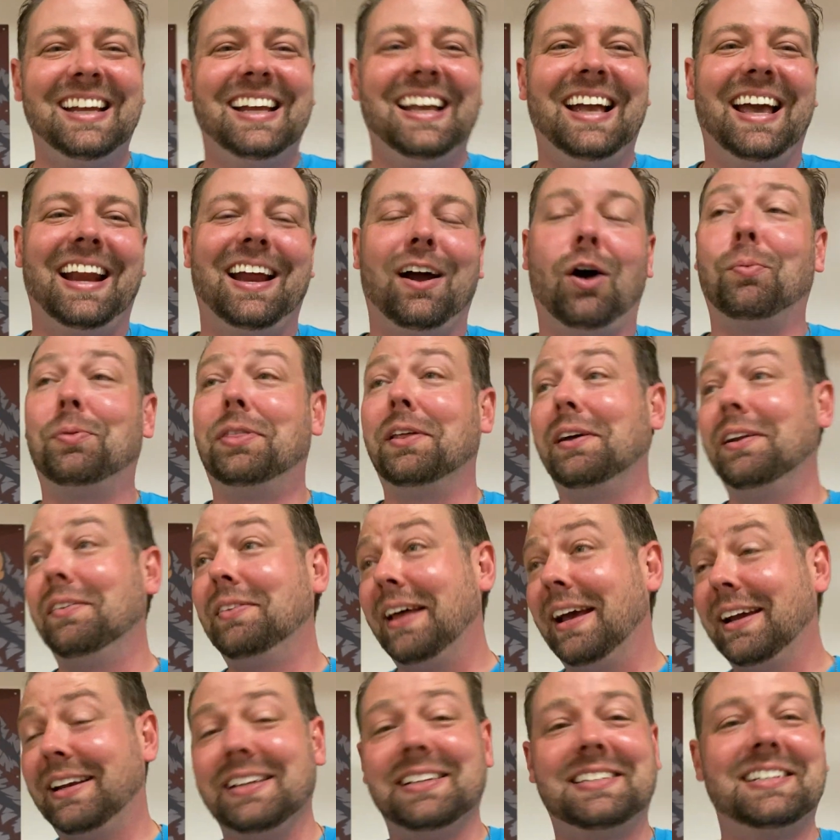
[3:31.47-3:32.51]
And I hope that
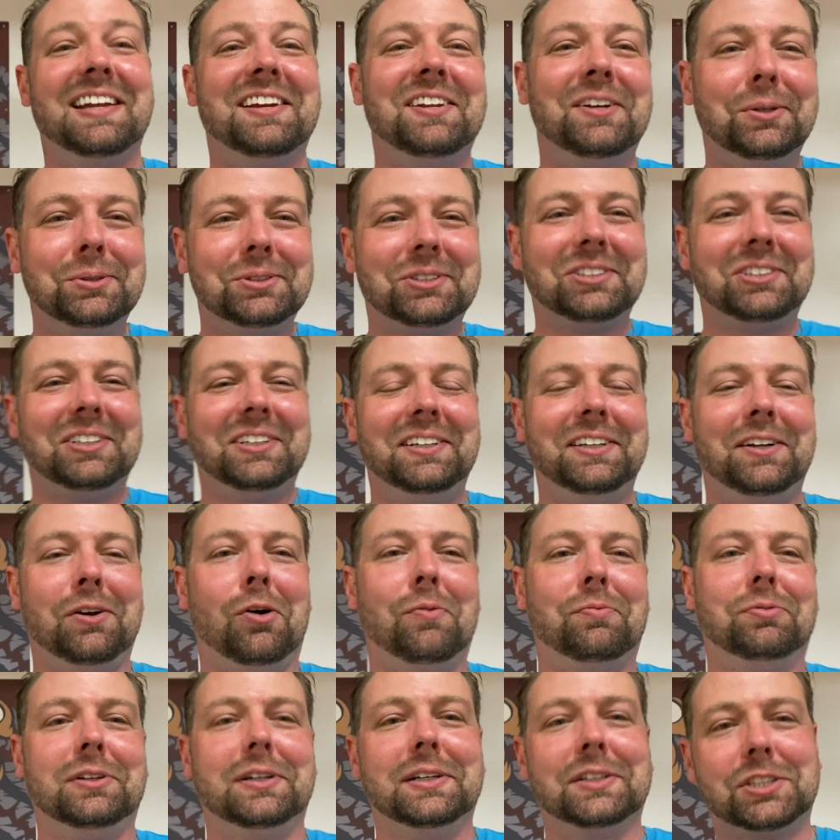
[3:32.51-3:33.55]
that continues. You know,
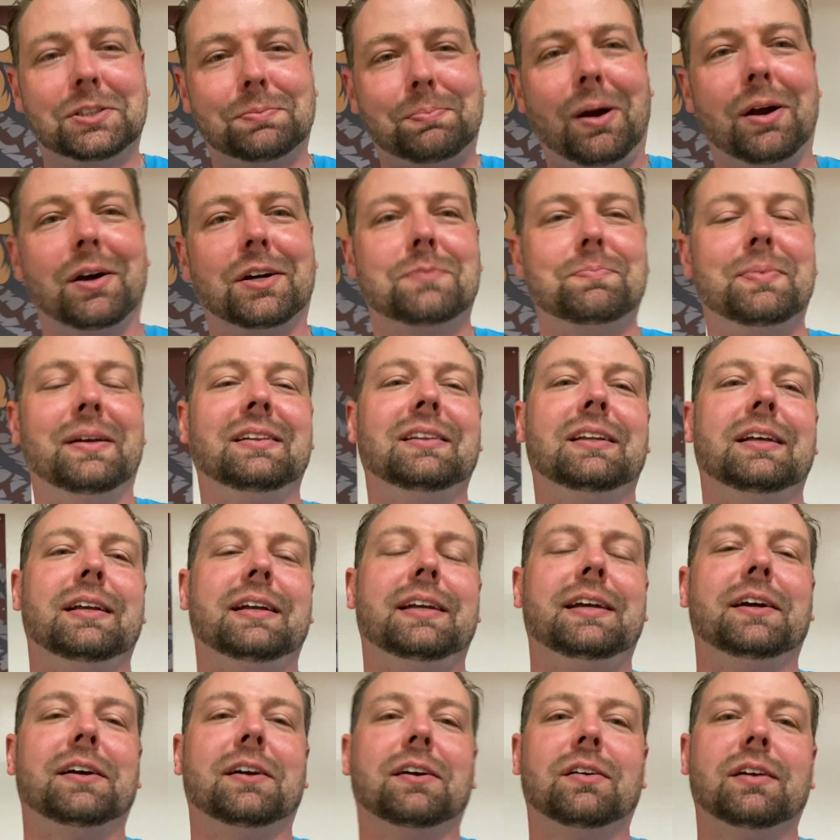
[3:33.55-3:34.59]
hopefully a spark's been lit
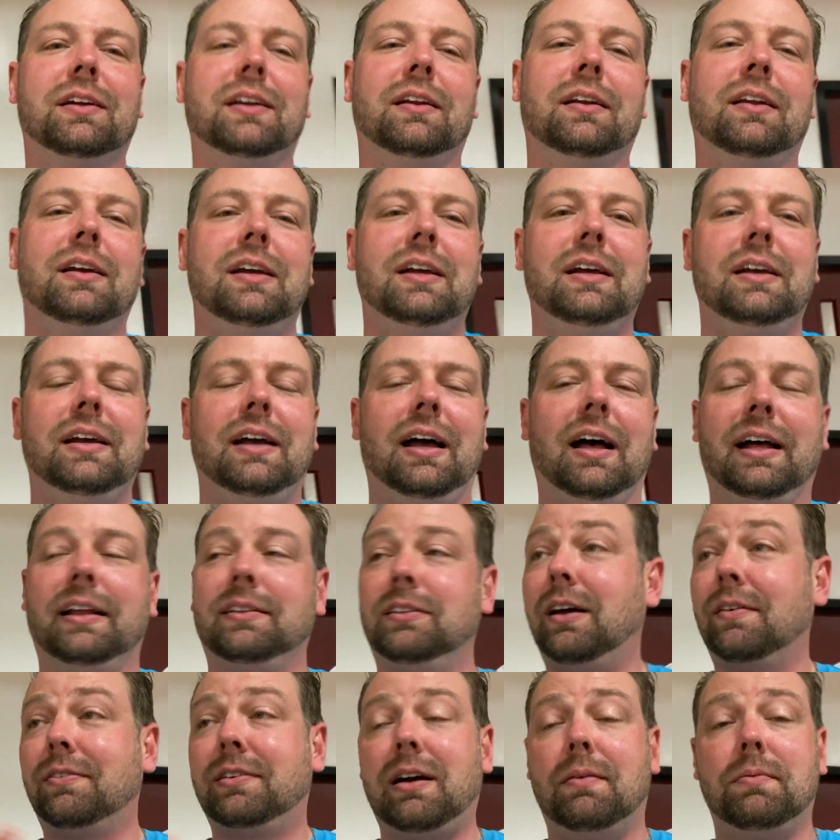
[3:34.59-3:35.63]
here, and I
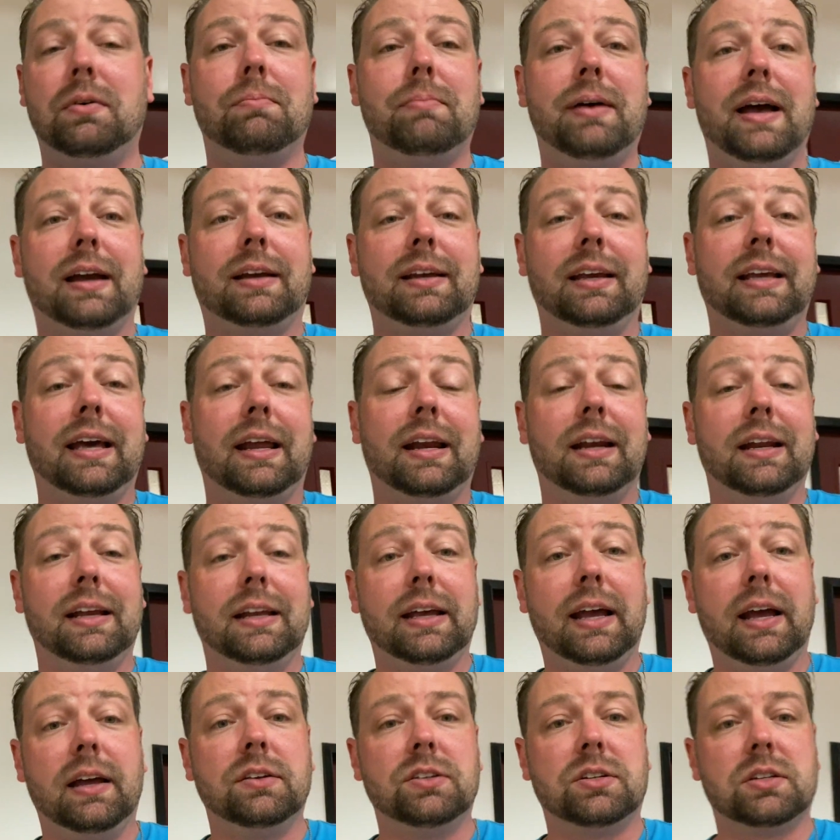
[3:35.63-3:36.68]
love coming back again and
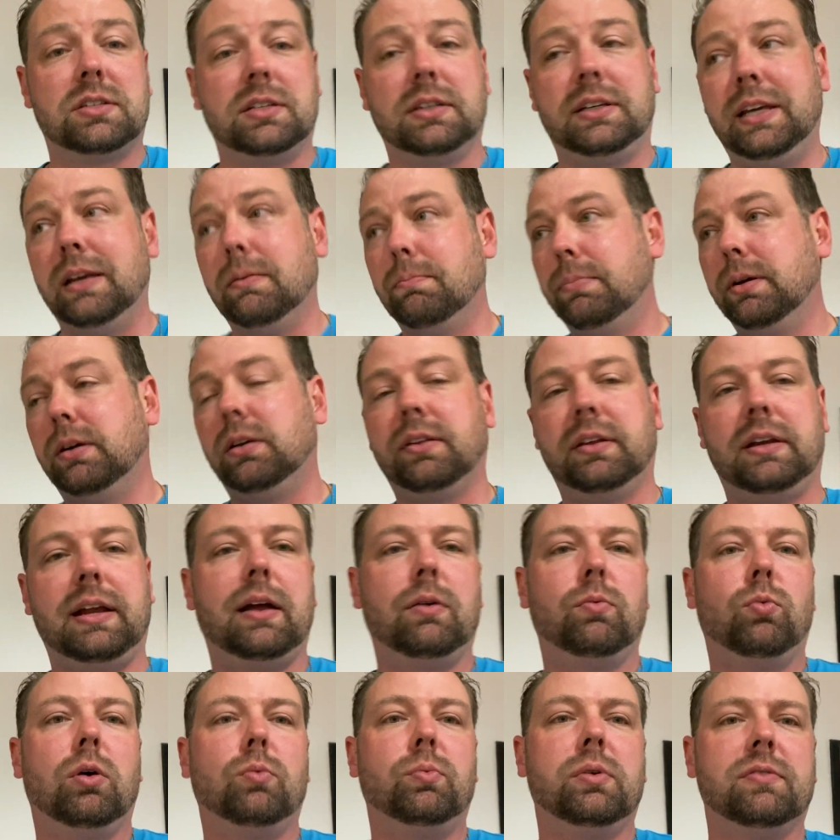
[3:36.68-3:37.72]
again just to keep building
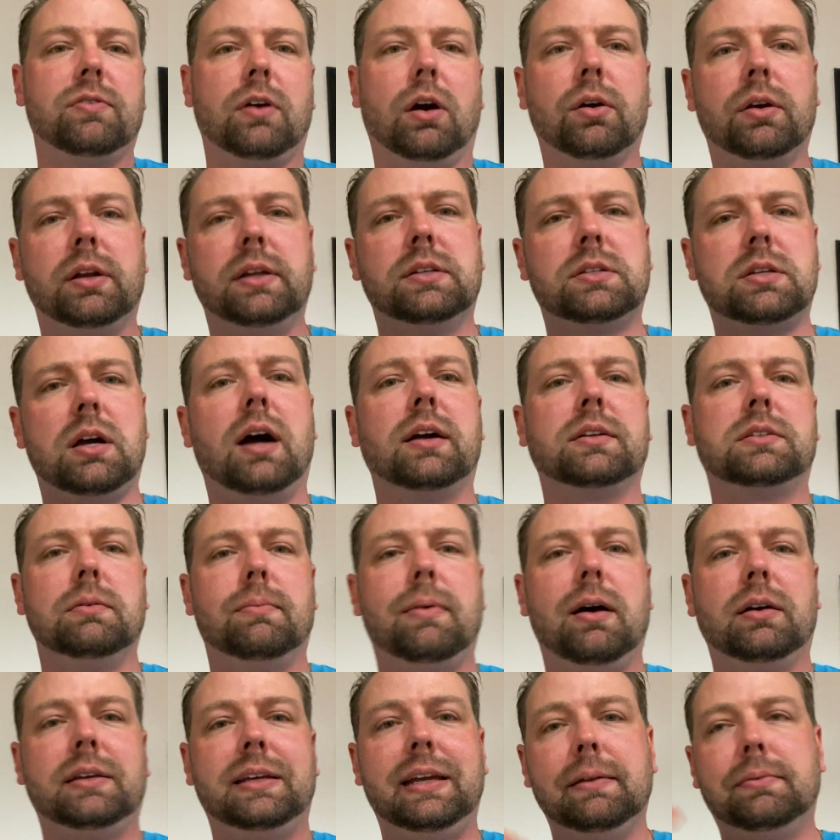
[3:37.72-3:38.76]
on what we've already talked
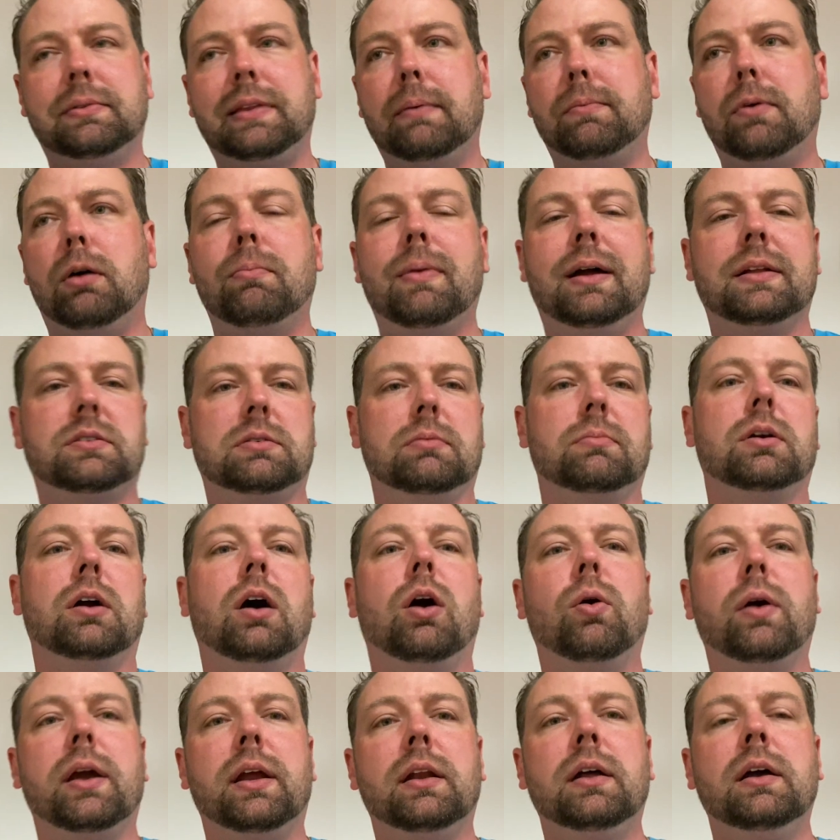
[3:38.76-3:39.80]
about, keep that momentum
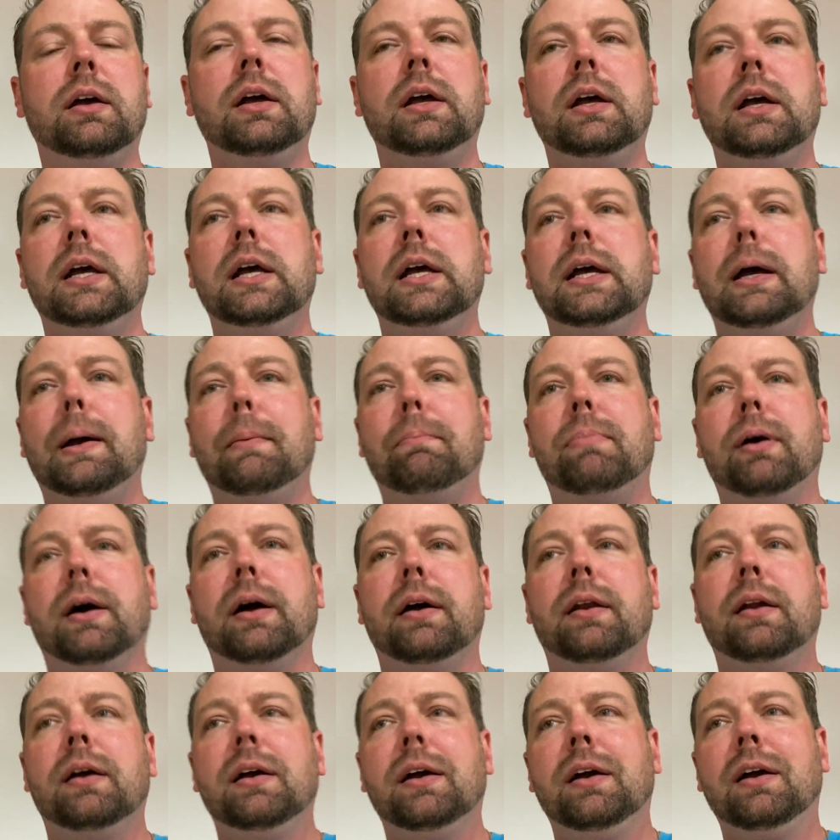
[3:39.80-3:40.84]
going.
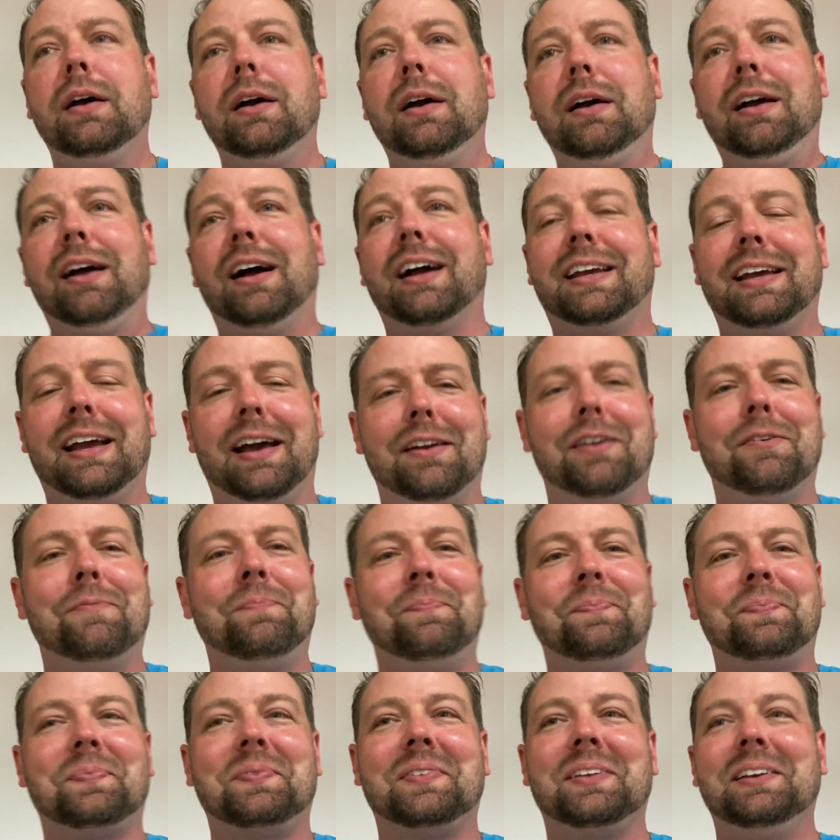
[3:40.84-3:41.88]
But again,
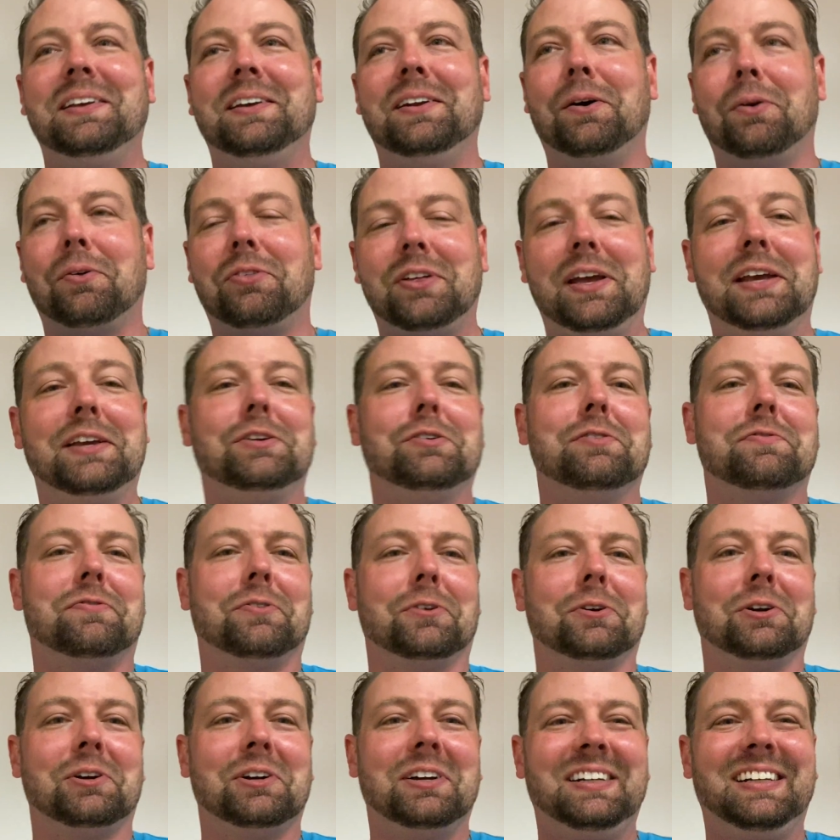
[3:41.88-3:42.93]
you know, thank you
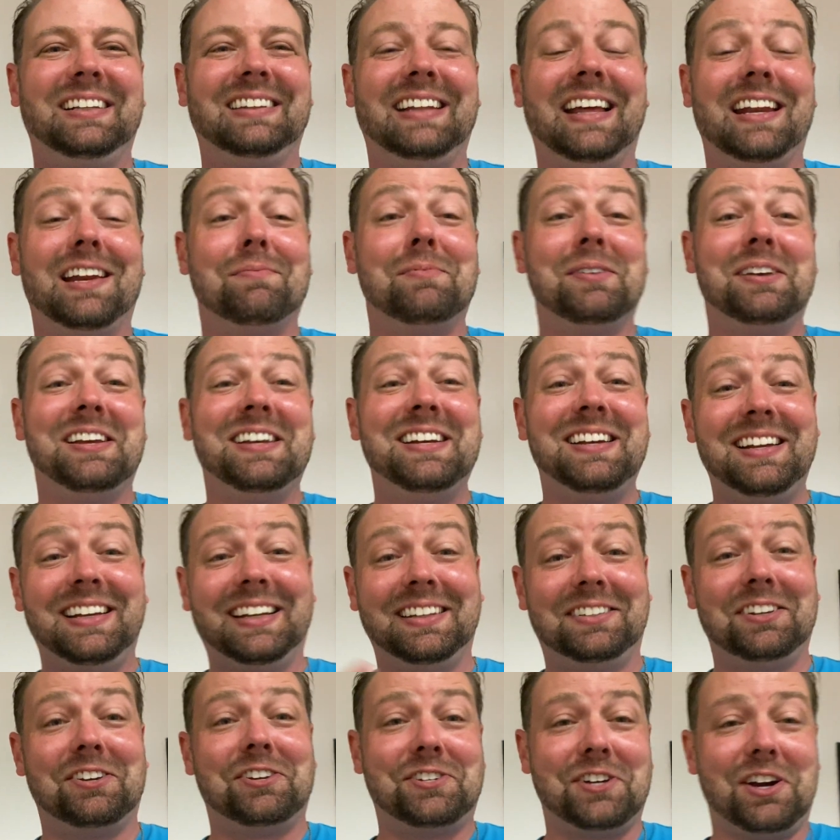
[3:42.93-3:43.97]
for letting me
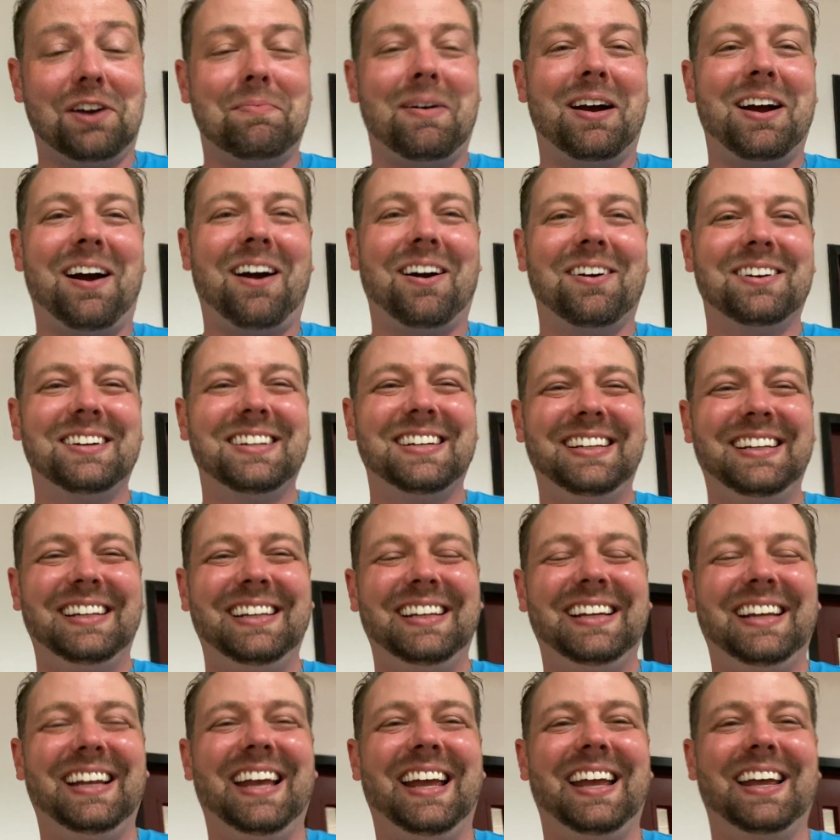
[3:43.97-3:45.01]
get to share my heart,
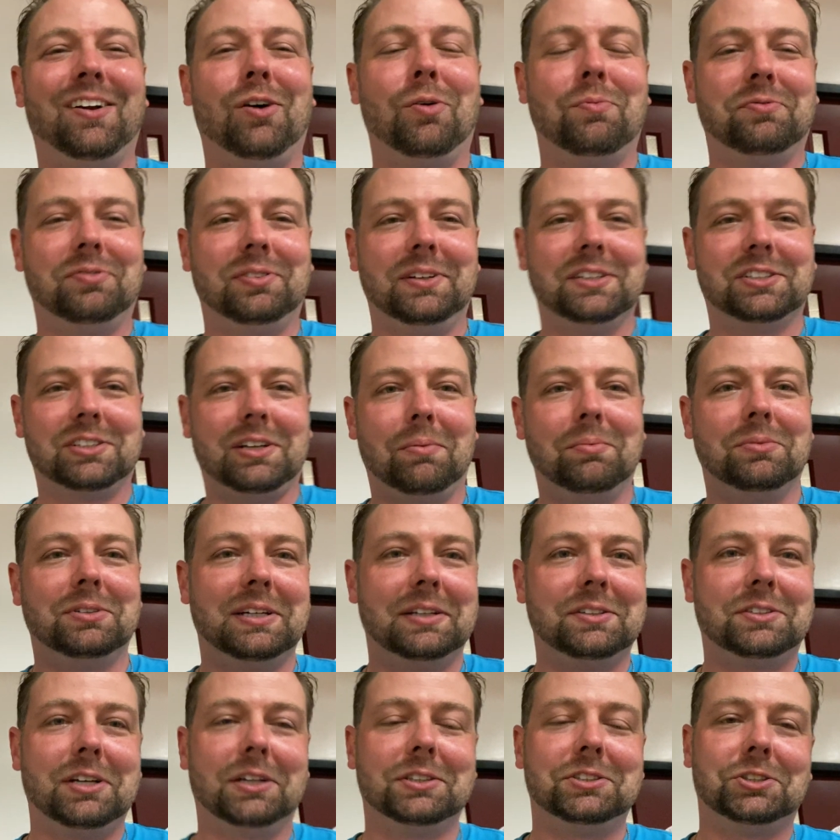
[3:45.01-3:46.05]
and hopefully something
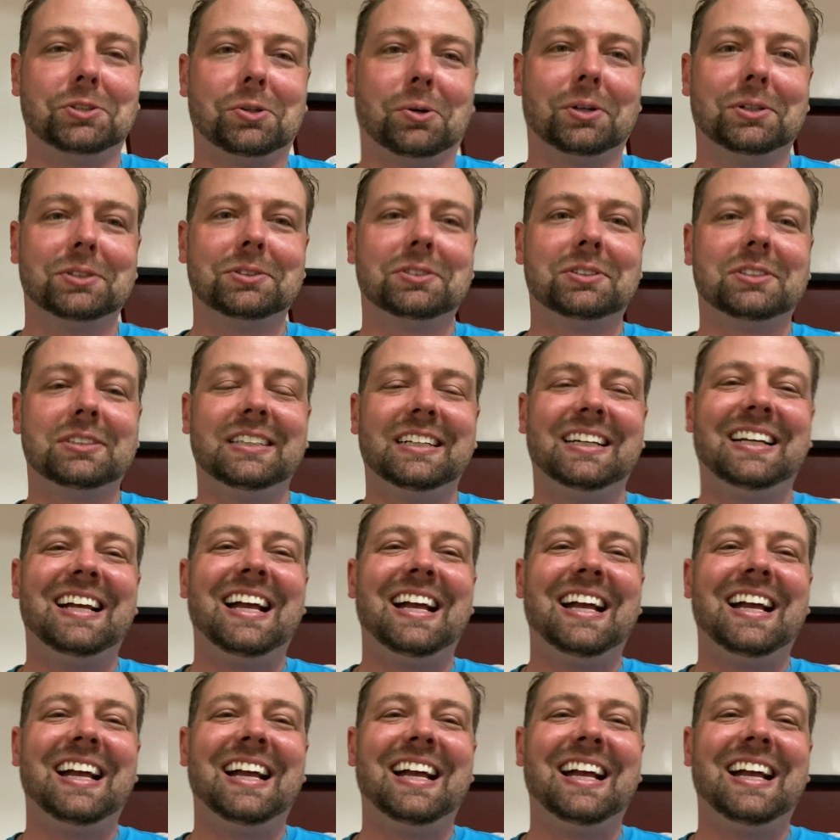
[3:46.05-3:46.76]
did touch yours.